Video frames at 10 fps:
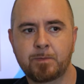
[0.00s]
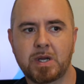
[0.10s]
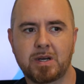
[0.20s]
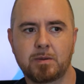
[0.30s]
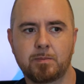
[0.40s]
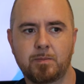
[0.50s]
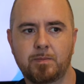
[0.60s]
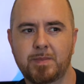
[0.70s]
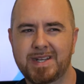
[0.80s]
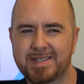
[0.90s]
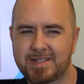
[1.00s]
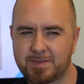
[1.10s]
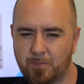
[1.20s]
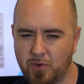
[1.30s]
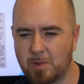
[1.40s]
Um, it's
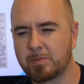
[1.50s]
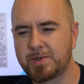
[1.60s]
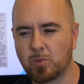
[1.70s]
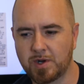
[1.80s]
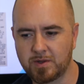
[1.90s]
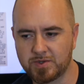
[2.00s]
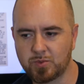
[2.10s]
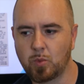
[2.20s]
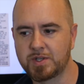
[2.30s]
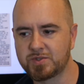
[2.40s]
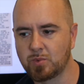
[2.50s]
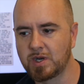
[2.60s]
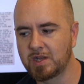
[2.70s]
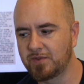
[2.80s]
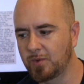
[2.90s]
probably one of those ones
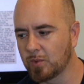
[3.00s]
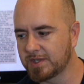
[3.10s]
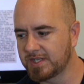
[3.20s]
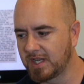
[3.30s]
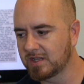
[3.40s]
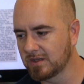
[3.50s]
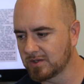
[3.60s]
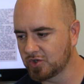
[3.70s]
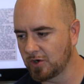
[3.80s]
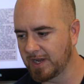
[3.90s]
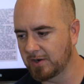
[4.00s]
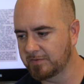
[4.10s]
where if you were to take Littlejohn out